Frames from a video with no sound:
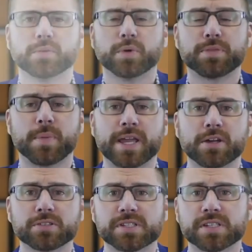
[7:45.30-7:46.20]
With
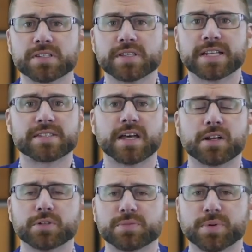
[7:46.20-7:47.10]
miosis, that's not
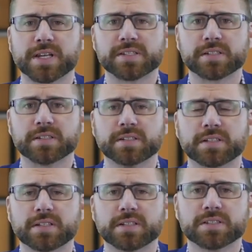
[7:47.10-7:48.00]
always present.
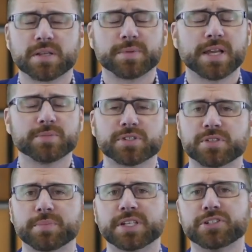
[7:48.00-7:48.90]
Sometimes there's
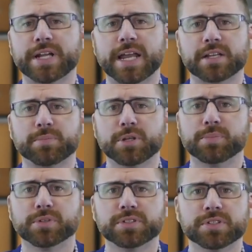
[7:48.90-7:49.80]
a mydriatic
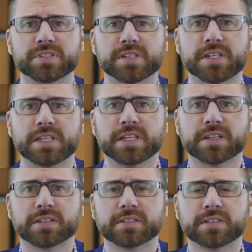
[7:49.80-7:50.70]
pupil due to
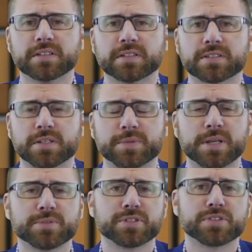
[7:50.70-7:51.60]
synechia.
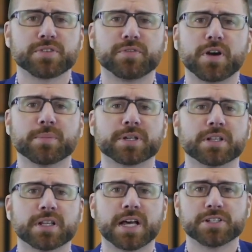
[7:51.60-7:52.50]
Sometimes there's a
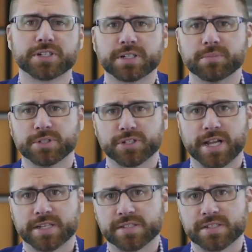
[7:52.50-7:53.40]
pharmacologic
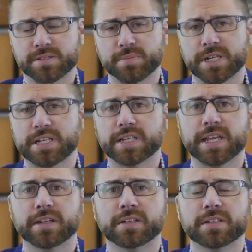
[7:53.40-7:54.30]
mydriasis, meaning
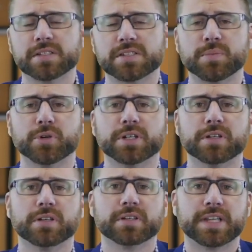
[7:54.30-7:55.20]
that
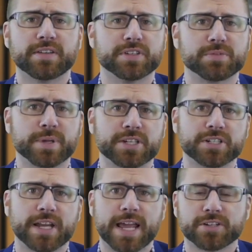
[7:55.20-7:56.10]
someone gave this
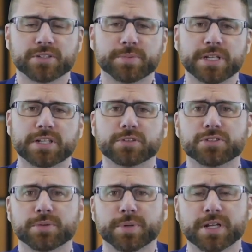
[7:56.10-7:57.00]
patient atropine or
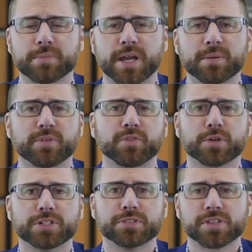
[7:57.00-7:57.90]
tropicamide
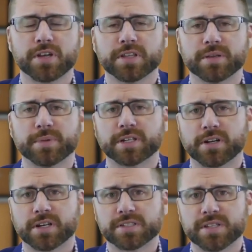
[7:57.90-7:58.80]
before you saw them and
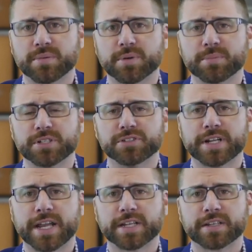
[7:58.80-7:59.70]
caused them a
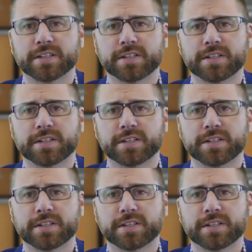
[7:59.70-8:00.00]
mydriatic